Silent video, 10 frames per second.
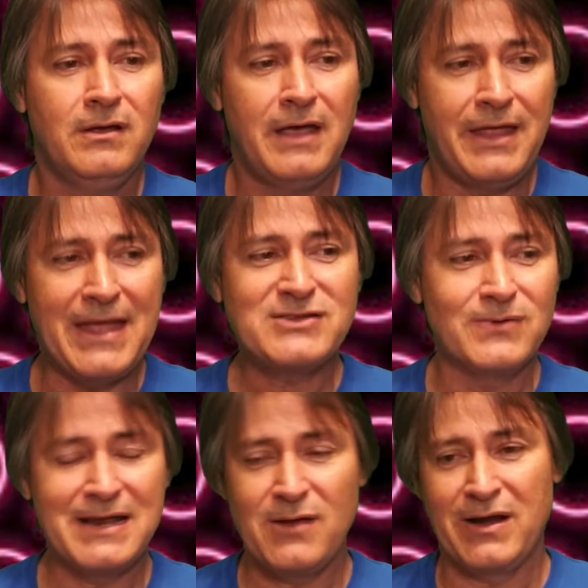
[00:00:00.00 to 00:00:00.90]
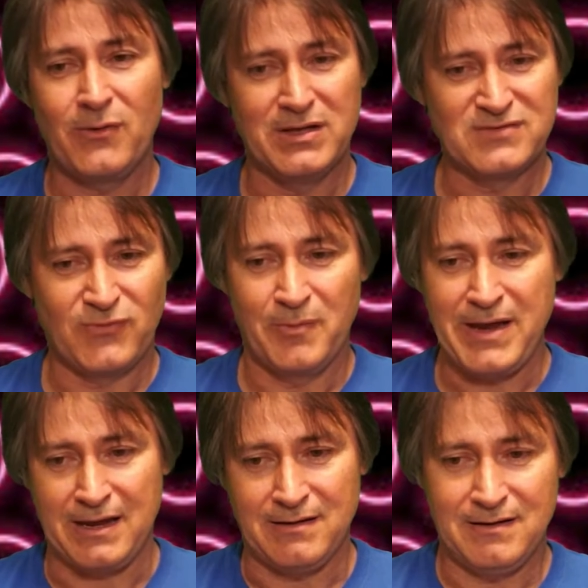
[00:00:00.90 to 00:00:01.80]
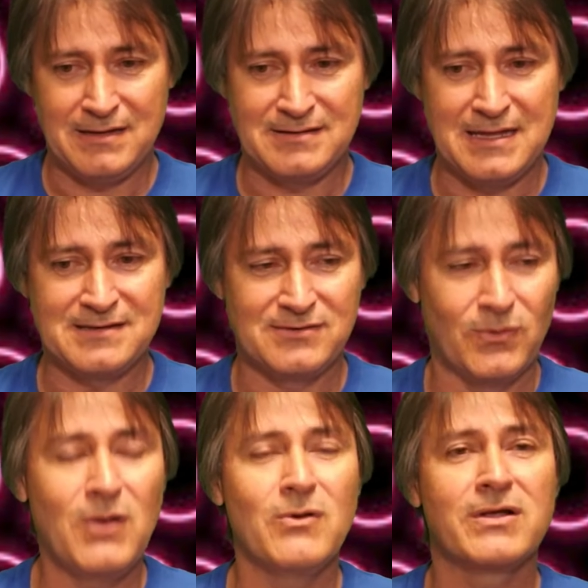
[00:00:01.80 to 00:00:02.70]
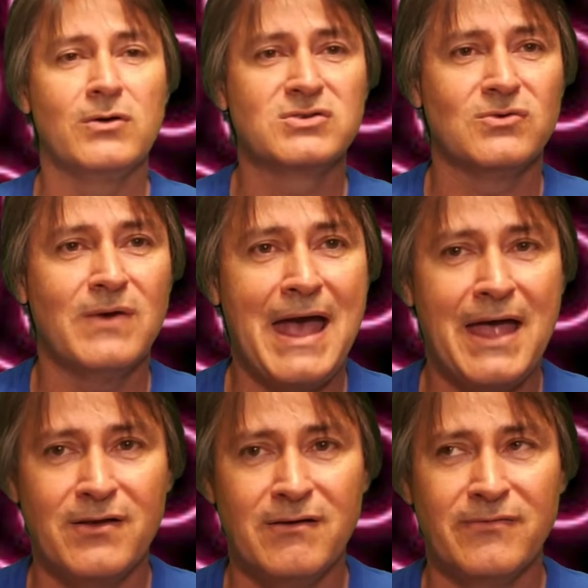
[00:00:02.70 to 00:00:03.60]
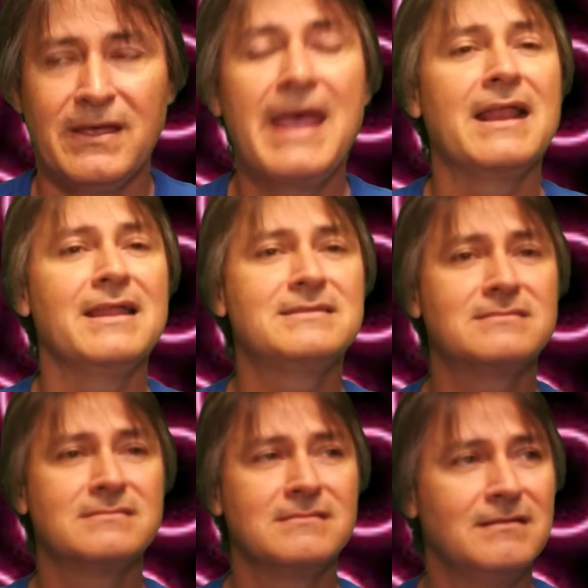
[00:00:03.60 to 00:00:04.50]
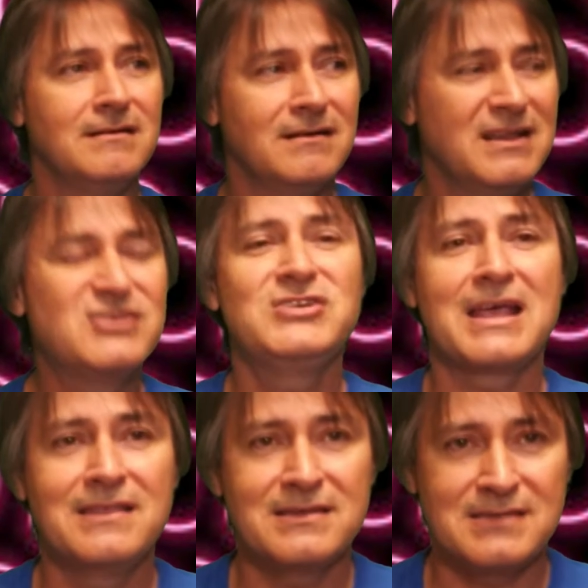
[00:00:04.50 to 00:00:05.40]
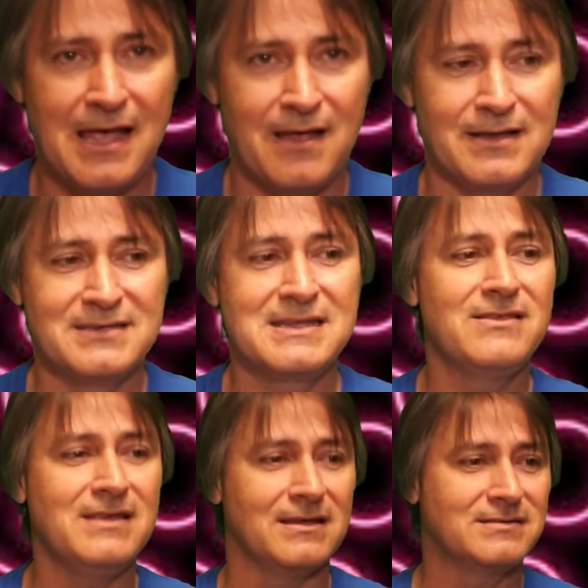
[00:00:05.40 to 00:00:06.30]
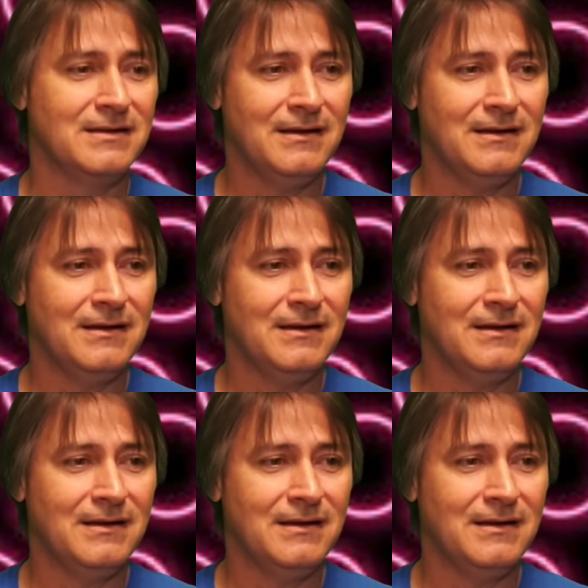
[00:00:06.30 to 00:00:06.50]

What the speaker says: And that's really what it was for me. It's the roller coaster ride of, hey, let's check this out. Let's see this.